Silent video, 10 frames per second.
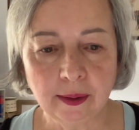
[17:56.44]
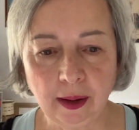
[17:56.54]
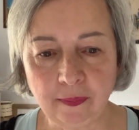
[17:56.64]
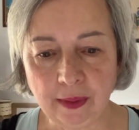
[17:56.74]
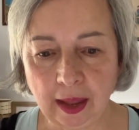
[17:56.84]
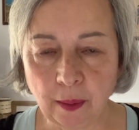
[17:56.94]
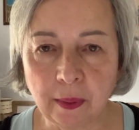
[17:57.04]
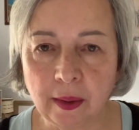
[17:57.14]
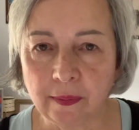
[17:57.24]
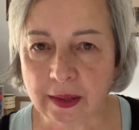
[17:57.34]
and how
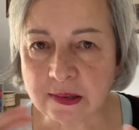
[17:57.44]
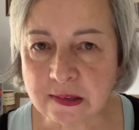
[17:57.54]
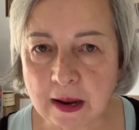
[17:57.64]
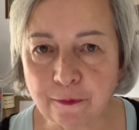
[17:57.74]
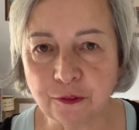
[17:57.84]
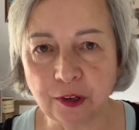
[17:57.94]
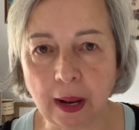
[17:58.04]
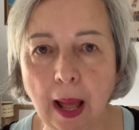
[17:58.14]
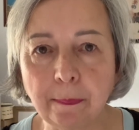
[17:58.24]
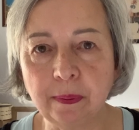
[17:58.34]
they stuffed it
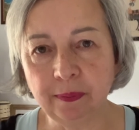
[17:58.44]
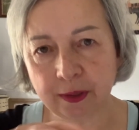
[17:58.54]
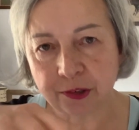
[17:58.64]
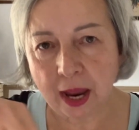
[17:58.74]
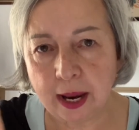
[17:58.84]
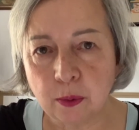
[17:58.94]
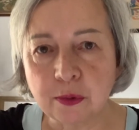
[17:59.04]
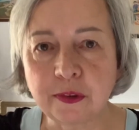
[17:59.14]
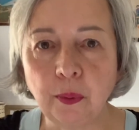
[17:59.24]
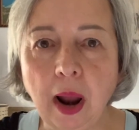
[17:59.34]
up and the
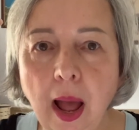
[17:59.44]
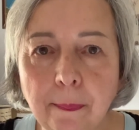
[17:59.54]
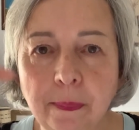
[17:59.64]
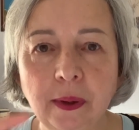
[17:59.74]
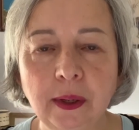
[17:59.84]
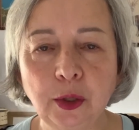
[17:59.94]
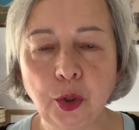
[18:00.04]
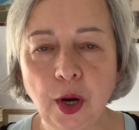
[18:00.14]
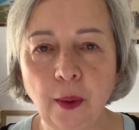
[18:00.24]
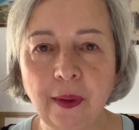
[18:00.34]
tails are up, you
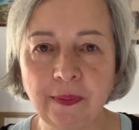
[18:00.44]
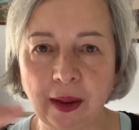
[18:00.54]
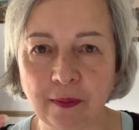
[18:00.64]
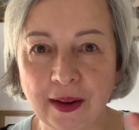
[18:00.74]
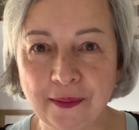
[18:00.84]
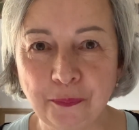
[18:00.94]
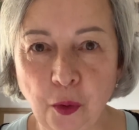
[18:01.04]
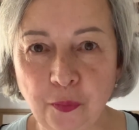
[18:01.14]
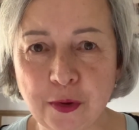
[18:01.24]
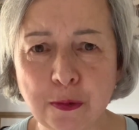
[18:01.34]
know, and they've
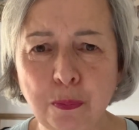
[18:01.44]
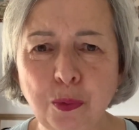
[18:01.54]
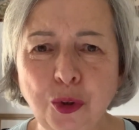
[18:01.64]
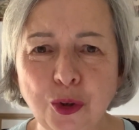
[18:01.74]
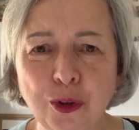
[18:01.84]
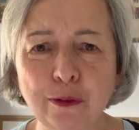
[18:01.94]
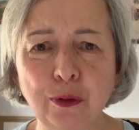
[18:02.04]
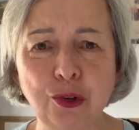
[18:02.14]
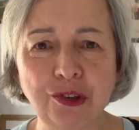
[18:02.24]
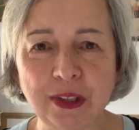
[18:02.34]
got this beautiful,
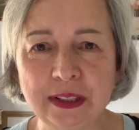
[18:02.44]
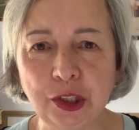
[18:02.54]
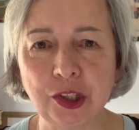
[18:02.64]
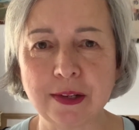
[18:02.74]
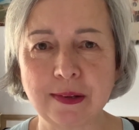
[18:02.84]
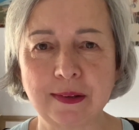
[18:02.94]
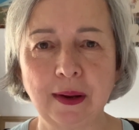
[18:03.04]
delicious